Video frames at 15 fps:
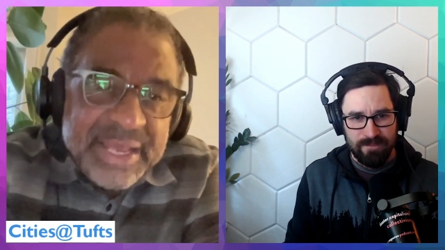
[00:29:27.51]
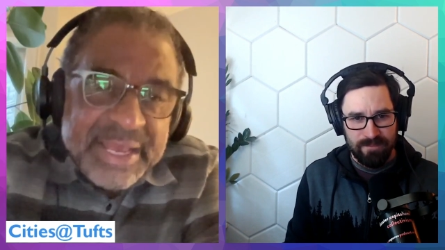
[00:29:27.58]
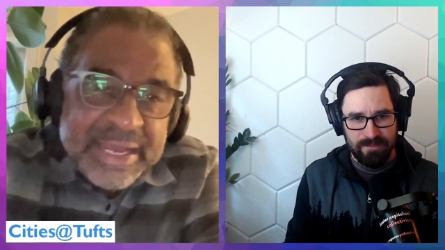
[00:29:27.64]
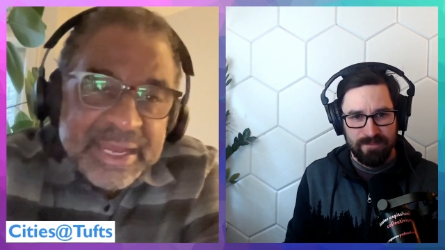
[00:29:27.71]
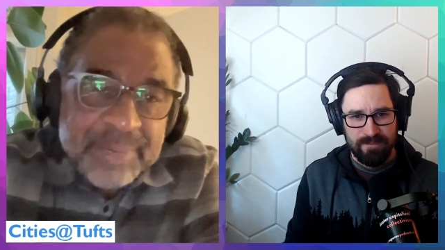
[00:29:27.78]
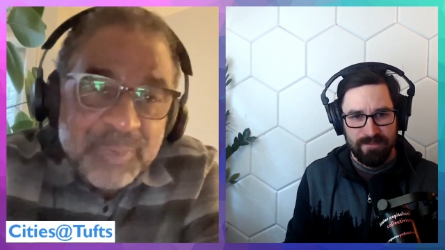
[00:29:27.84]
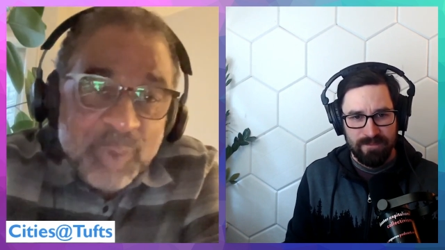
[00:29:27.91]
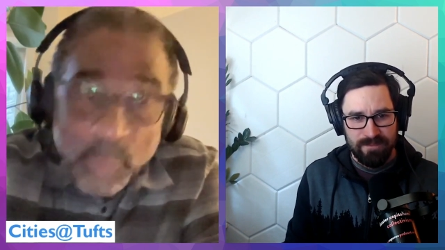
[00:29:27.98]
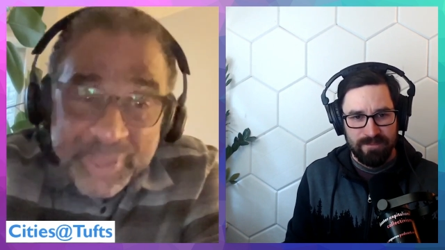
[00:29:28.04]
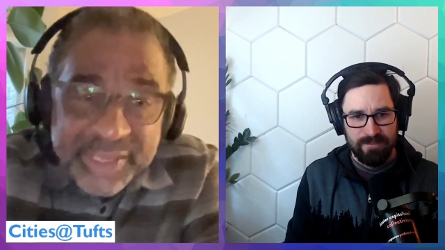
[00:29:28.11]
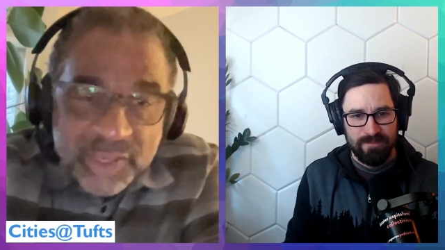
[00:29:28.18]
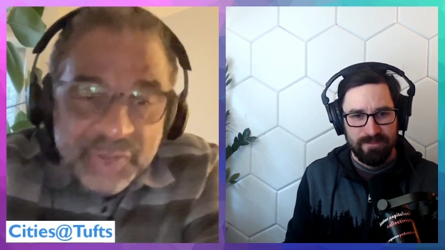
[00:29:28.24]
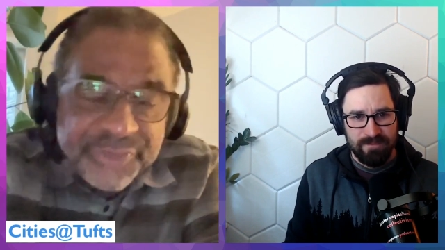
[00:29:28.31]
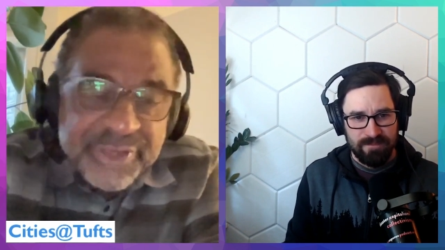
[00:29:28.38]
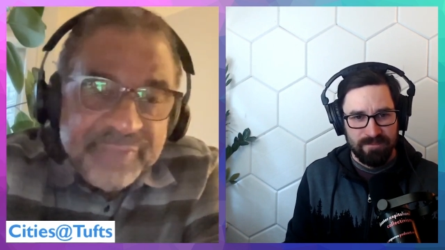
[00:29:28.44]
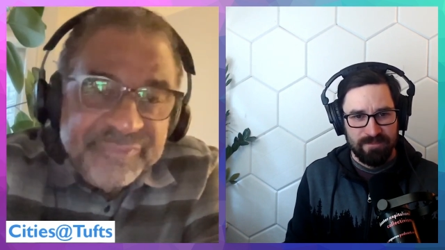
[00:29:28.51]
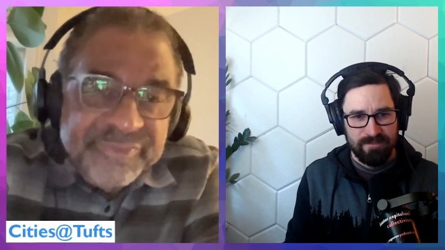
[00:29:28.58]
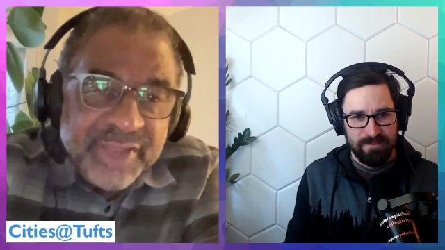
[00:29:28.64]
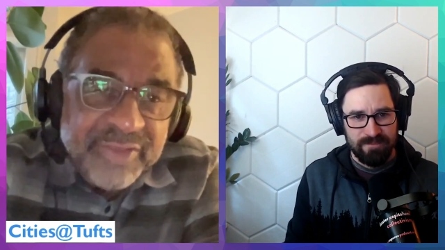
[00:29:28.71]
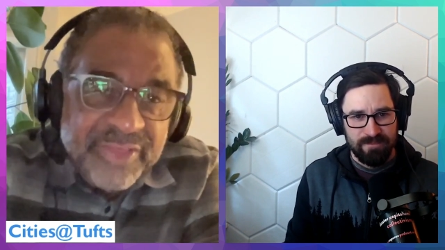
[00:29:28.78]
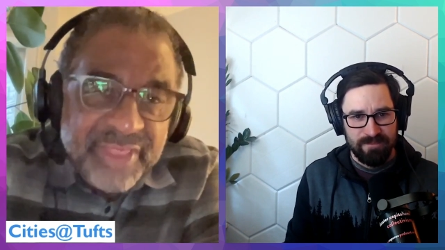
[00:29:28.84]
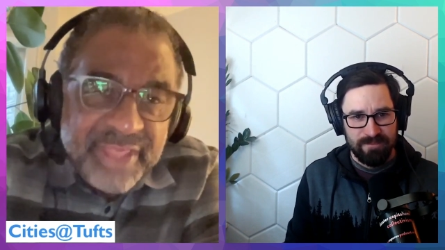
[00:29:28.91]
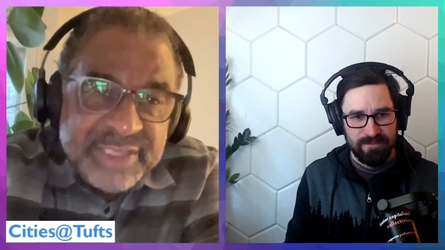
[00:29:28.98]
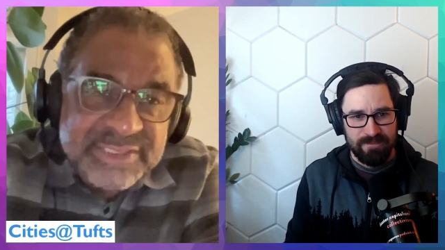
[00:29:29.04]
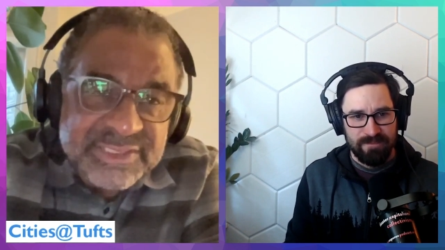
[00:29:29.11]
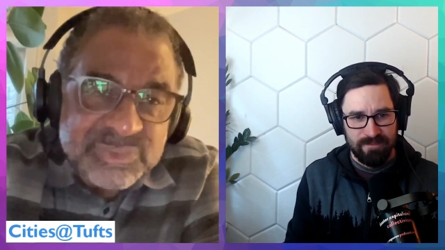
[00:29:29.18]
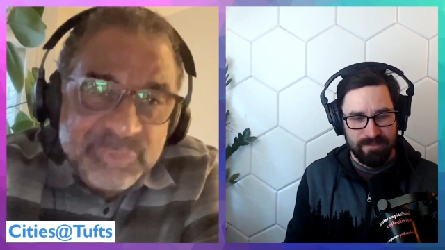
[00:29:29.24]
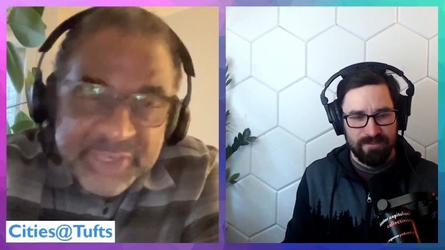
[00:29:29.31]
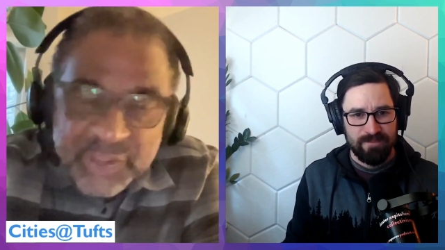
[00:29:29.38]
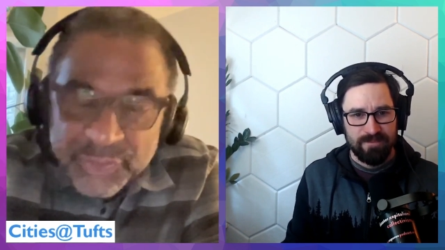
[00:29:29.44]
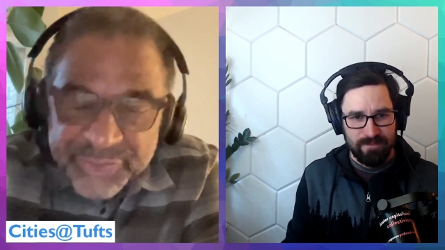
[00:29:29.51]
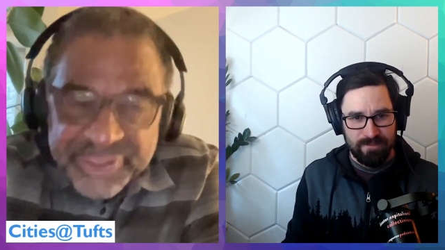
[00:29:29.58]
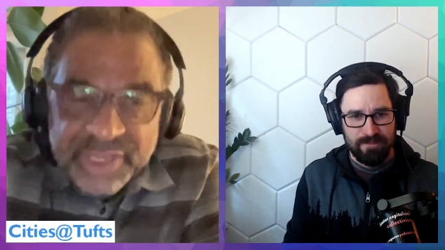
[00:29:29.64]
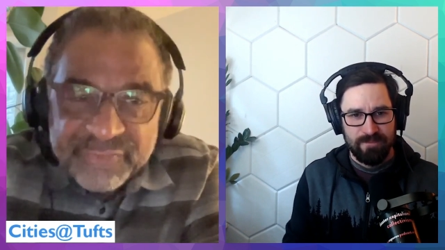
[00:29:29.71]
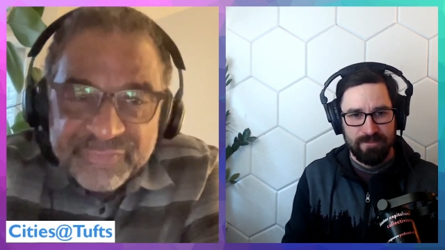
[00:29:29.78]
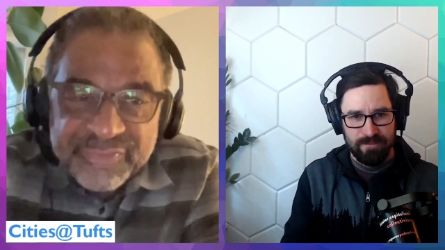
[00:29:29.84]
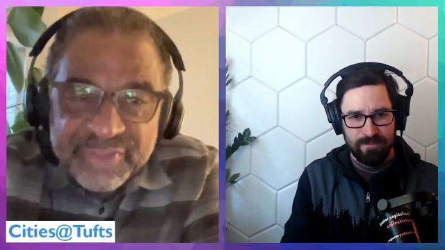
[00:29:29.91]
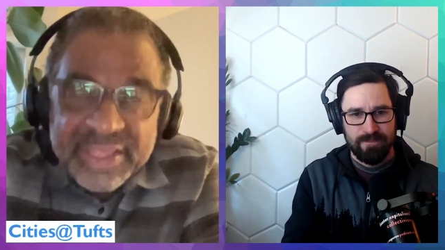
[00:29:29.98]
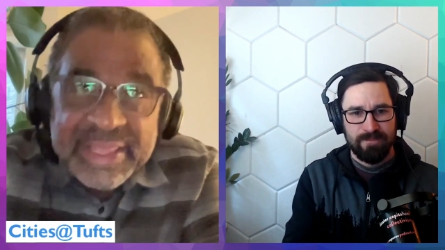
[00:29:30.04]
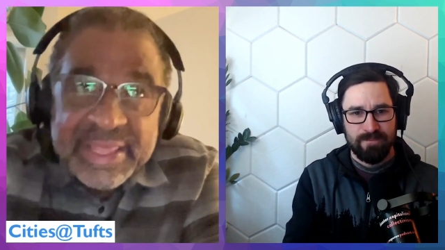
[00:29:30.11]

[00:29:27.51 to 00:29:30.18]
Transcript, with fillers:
Speaker 1: Um, we couldn't have done this. We couldn't have